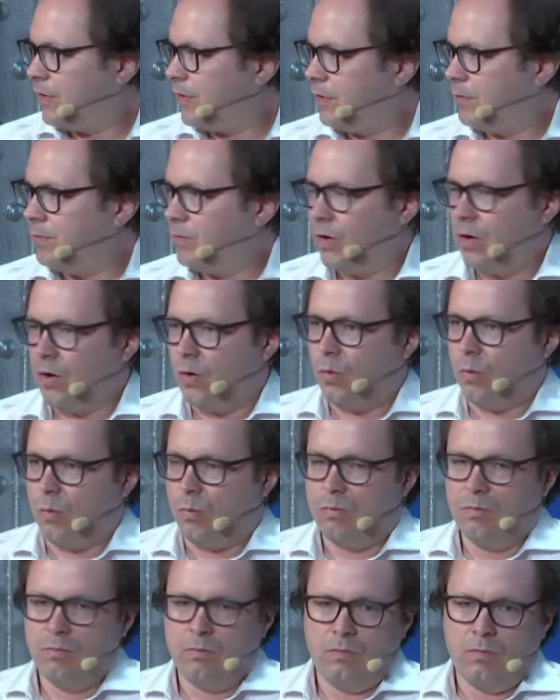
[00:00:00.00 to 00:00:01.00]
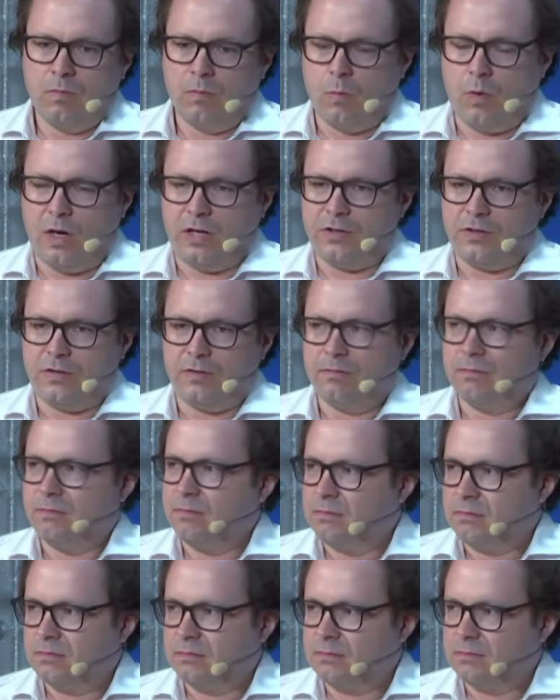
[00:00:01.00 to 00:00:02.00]
just go watch,
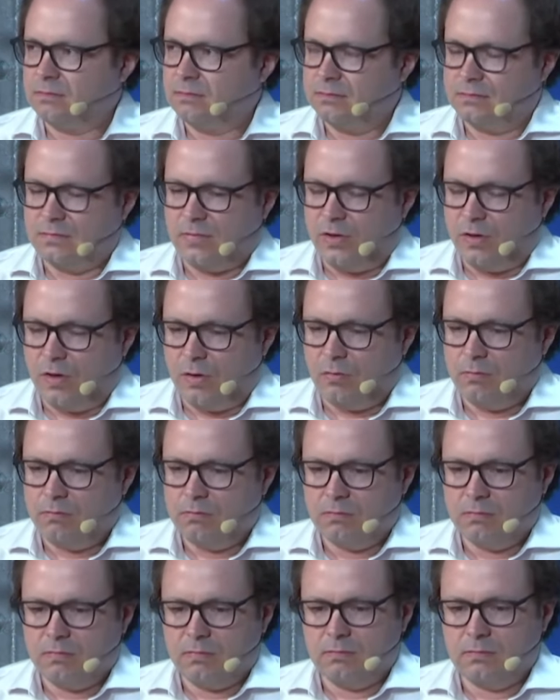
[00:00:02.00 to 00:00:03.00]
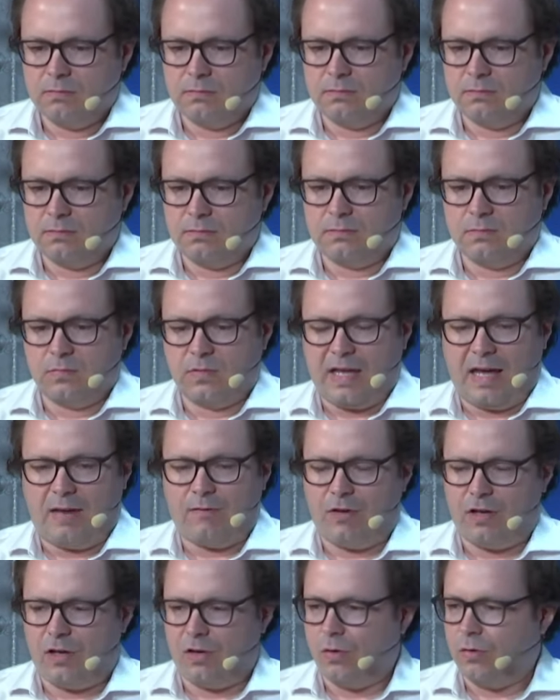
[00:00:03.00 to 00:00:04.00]
you know,
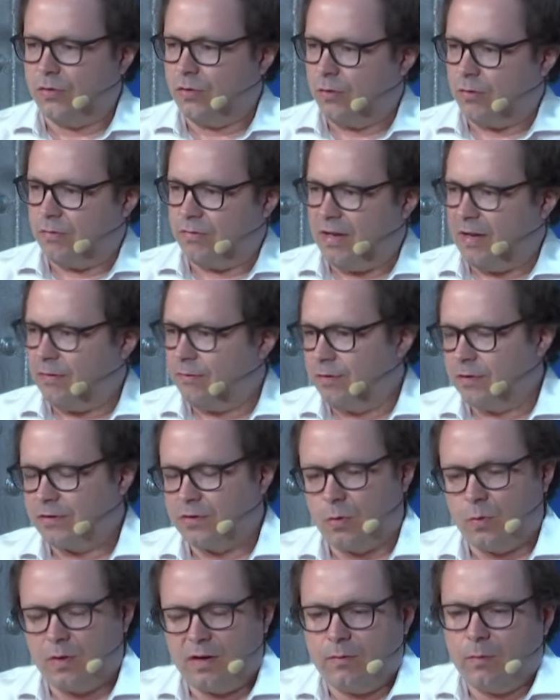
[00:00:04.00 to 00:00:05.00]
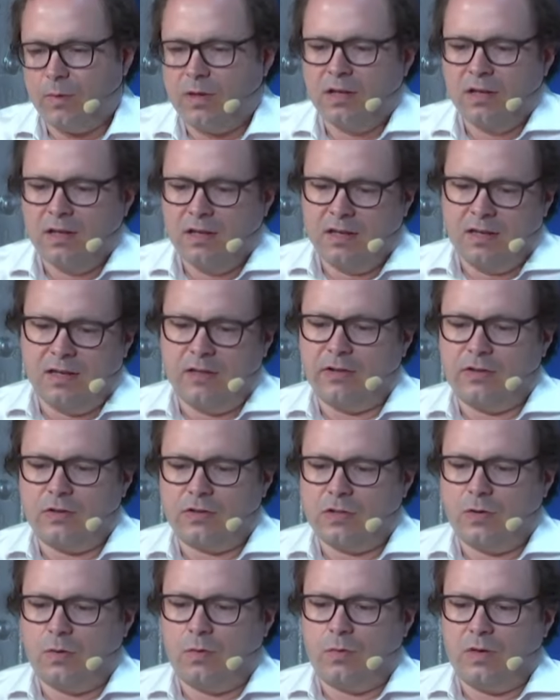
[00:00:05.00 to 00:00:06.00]
cat videos or Netflix or whatever. Like,
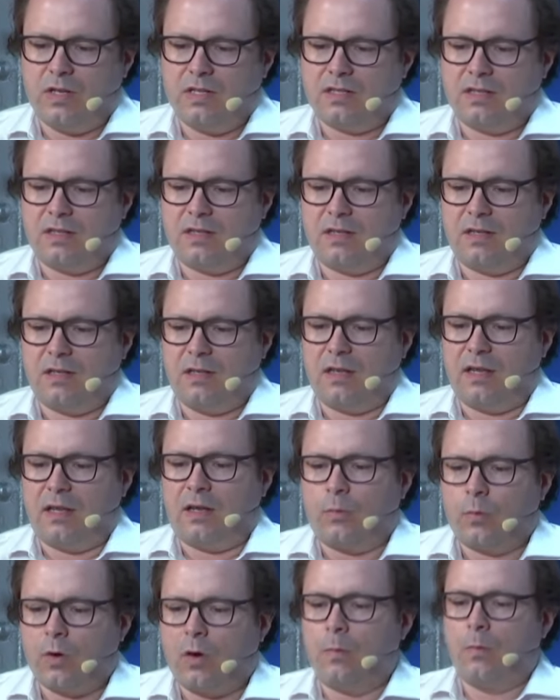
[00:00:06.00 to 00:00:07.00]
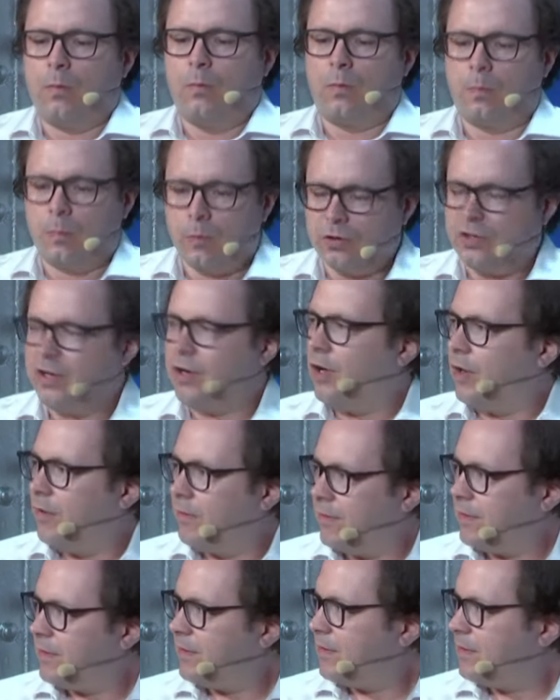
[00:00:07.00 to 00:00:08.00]
there's no reason. Like, we're pushing
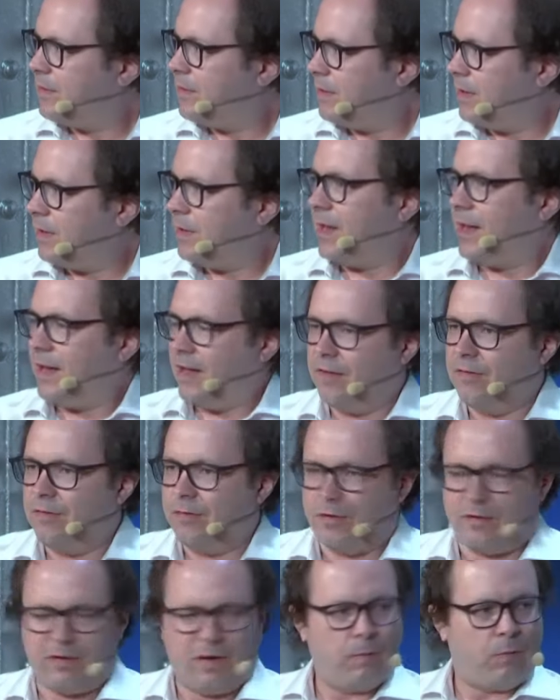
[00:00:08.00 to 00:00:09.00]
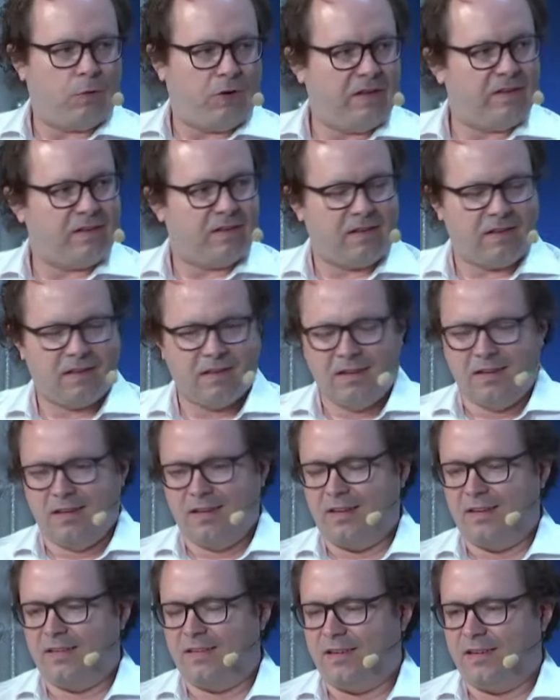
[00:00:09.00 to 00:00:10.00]
all of this ahead for some reason.
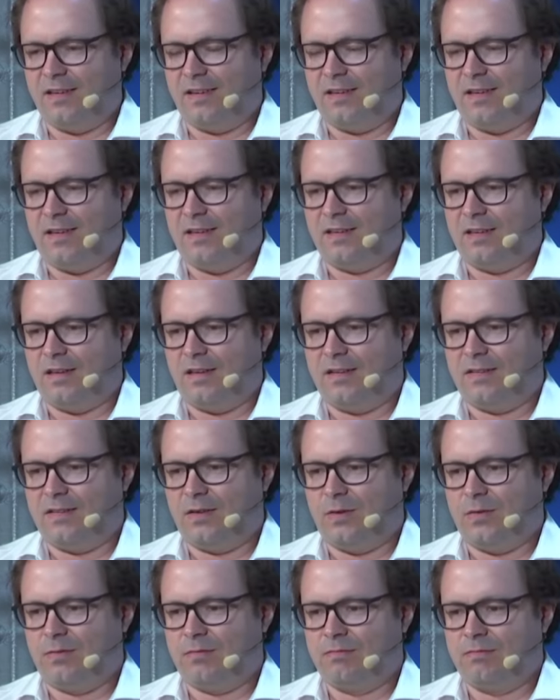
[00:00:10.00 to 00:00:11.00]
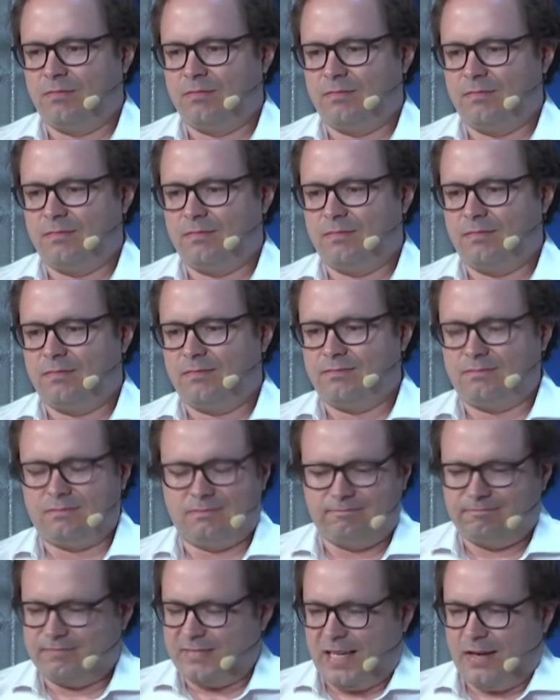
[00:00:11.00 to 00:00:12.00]
So,
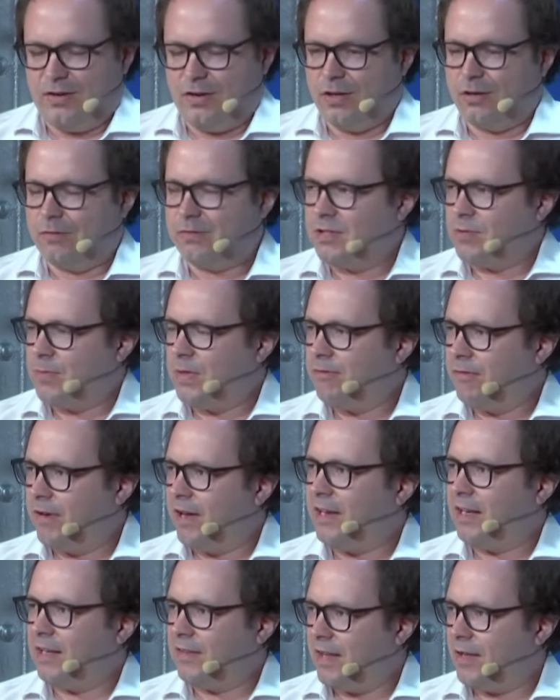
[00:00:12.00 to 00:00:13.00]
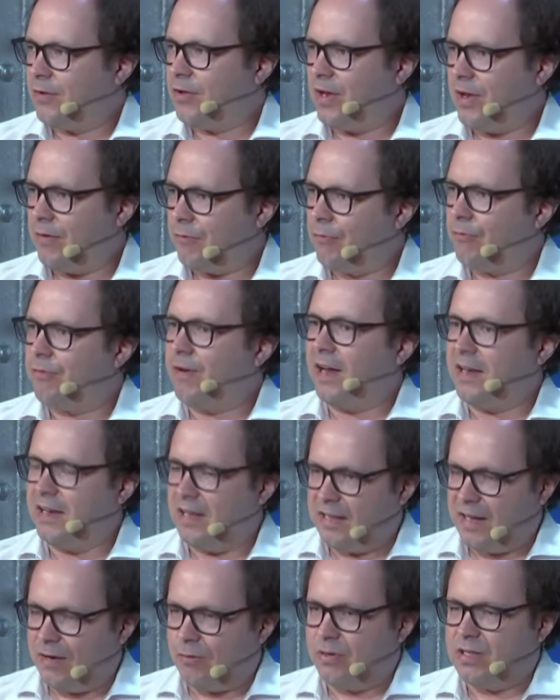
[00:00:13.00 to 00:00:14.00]
I don't know. To me, finding
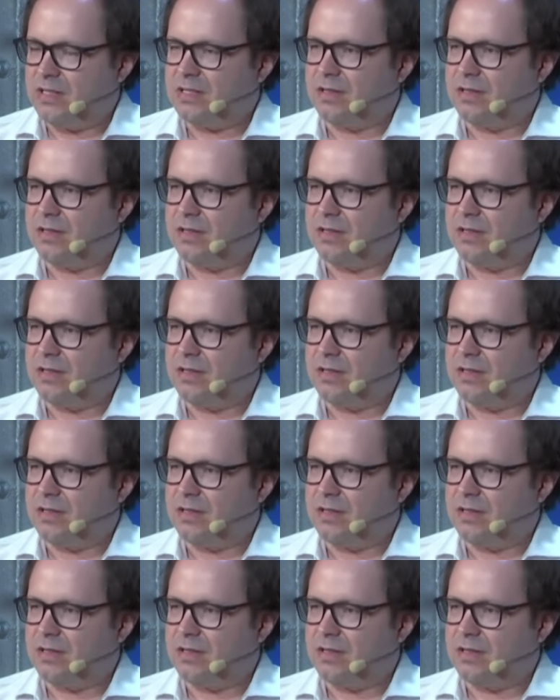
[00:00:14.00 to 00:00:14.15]
that